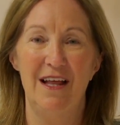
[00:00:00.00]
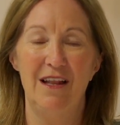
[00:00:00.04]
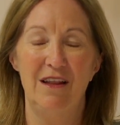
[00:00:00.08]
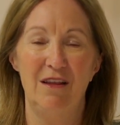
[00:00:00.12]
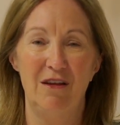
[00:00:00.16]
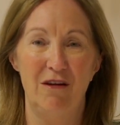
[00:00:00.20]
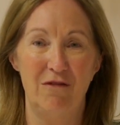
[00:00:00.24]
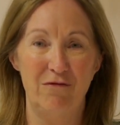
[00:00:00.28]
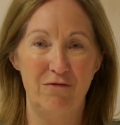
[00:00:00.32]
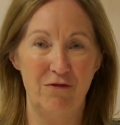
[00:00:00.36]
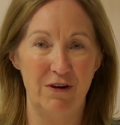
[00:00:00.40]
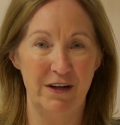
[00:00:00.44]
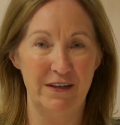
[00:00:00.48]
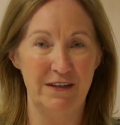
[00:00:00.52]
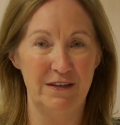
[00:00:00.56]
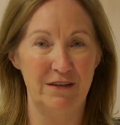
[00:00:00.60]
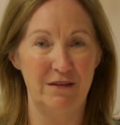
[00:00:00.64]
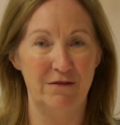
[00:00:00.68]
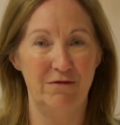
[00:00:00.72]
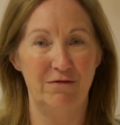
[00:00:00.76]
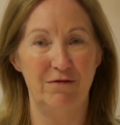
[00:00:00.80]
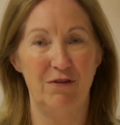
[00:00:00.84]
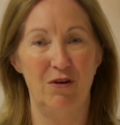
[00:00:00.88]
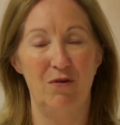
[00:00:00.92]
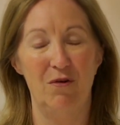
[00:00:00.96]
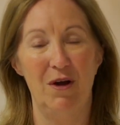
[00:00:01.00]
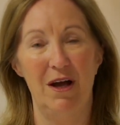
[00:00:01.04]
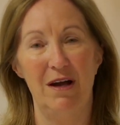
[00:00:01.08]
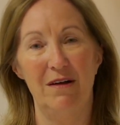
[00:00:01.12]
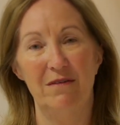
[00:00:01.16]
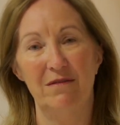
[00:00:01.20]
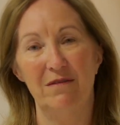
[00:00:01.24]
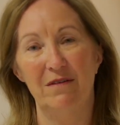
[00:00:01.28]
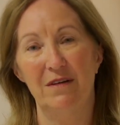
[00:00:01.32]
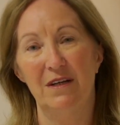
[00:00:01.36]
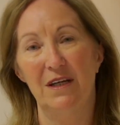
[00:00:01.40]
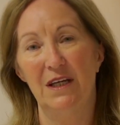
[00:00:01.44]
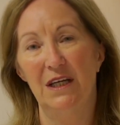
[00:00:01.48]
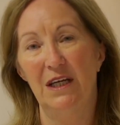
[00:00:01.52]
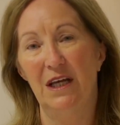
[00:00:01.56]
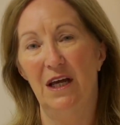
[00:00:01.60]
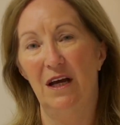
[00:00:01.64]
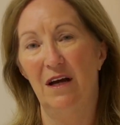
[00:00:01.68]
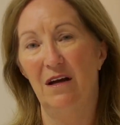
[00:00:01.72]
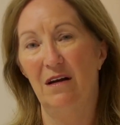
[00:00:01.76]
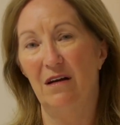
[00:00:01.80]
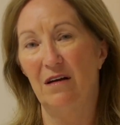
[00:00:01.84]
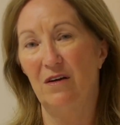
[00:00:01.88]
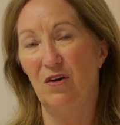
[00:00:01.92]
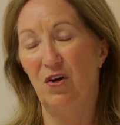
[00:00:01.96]
Love wants to flow
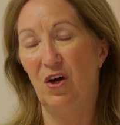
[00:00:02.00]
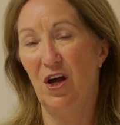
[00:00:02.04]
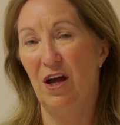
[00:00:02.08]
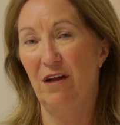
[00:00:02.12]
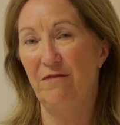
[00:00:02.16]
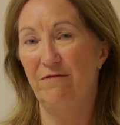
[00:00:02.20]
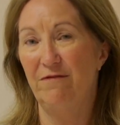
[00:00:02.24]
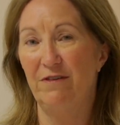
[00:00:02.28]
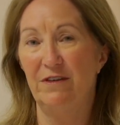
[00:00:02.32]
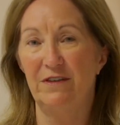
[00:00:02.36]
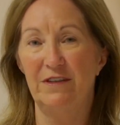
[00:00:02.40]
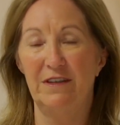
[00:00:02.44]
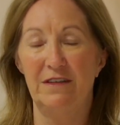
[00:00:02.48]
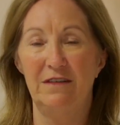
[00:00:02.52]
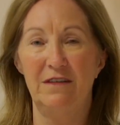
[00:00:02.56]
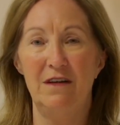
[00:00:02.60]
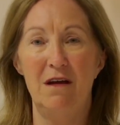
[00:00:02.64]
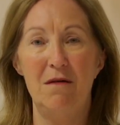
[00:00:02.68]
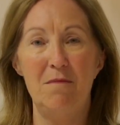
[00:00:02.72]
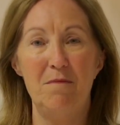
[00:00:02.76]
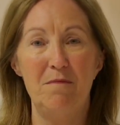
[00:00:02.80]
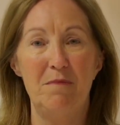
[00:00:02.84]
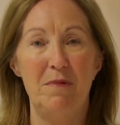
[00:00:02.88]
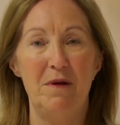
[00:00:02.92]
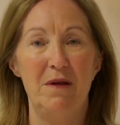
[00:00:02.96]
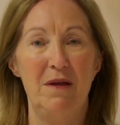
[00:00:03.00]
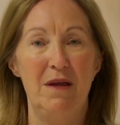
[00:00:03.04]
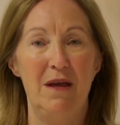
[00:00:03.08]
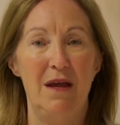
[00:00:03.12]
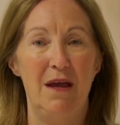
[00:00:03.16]
out. God fills us up.